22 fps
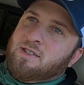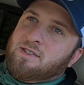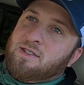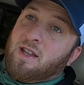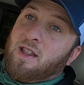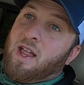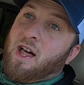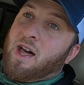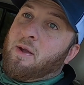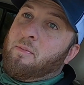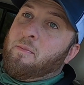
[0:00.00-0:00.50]
a
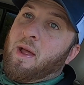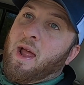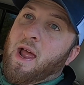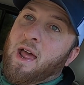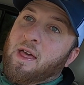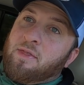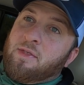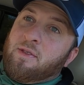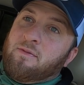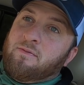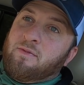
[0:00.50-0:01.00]
lot of
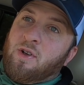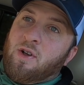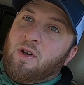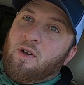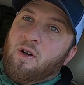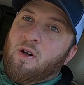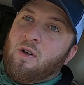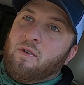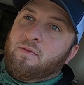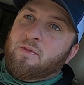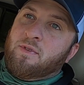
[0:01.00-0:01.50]
math
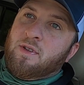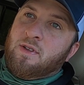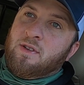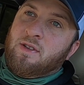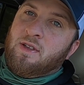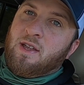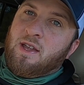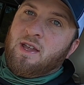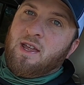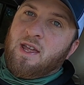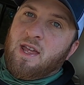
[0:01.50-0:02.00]
involved,
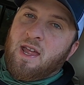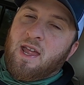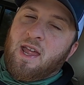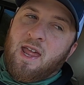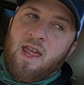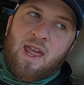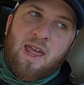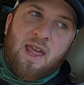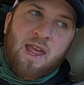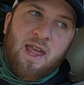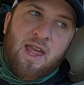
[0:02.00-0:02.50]

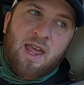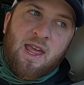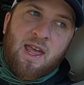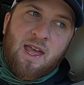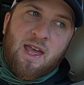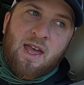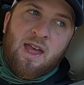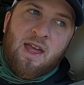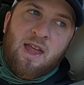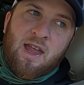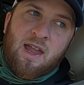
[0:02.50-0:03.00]

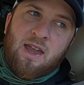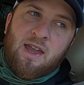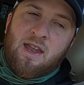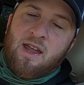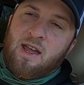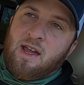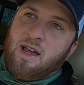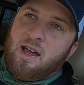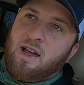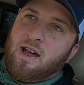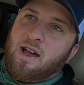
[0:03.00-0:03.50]
and
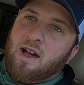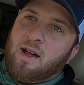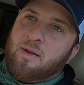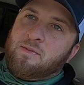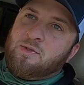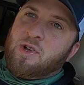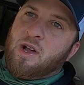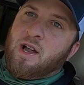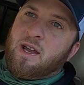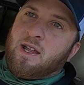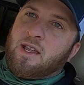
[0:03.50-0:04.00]
I'm
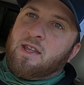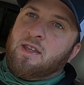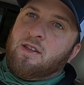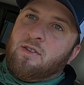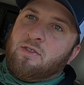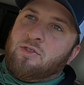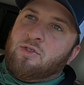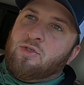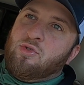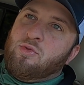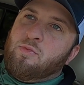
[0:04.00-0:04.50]
trying to
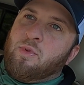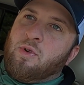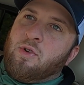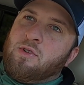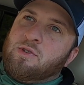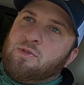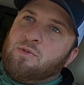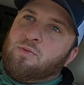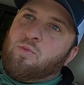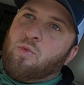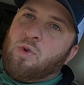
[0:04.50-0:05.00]
kill 2
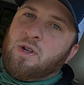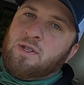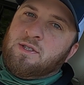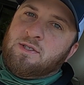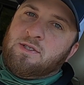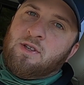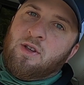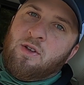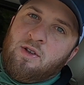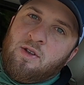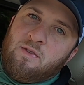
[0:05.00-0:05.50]
birds with 1
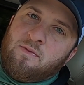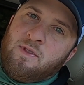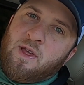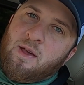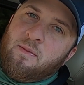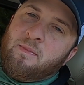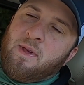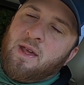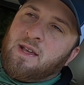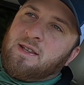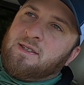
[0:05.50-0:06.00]
stone, if
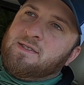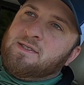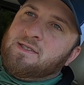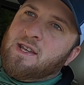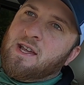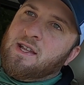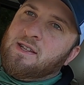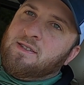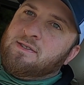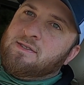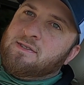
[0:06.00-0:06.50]
that makes
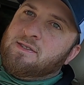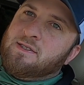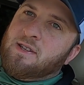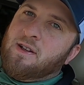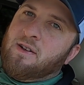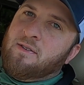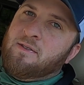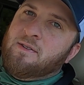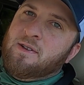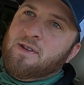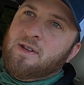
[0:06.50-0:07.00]
sense.
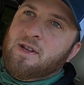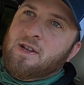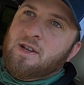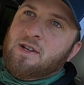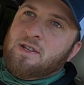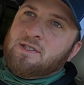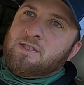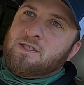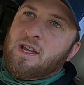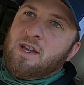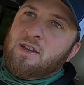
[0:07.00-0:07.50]
So
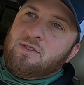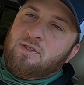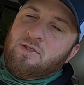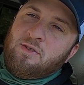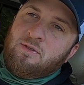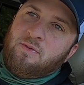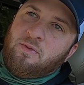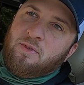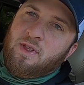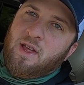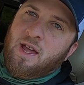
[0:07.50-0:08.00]
stay
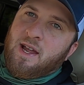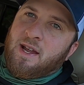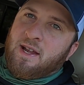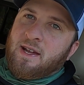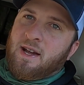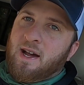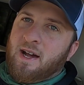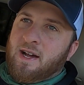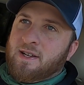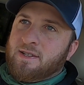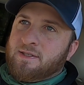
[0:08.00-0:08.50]
tuned for that,
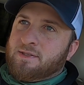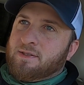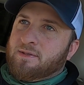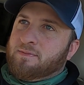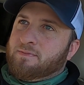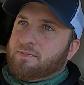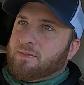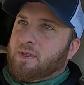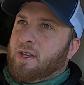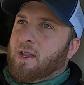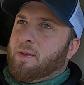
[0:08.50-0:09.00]
guys.
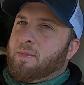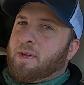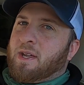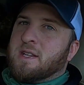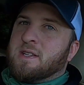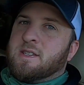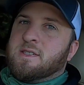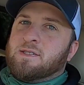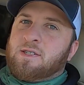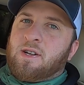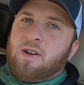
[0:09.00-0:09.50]
Let me
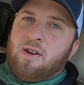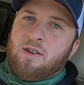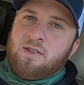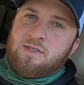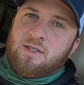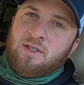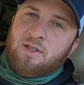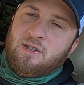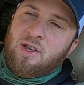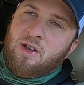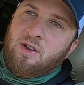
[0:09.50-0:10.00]
get these cars
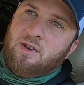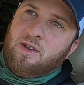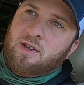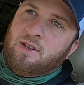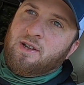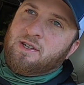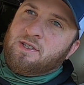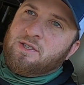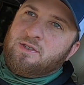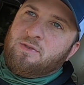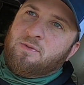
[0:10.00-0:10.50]
unloaded.
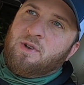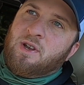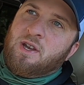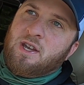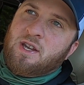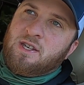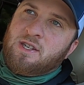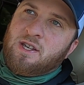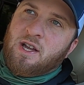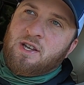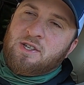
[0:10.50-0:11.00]
I just wanted
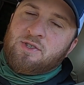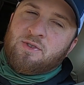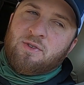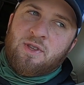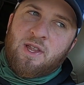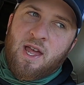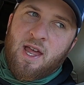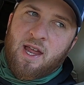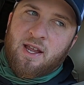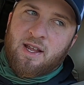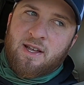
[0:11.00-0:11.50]
to touch on
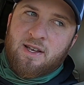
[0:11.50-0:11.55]
that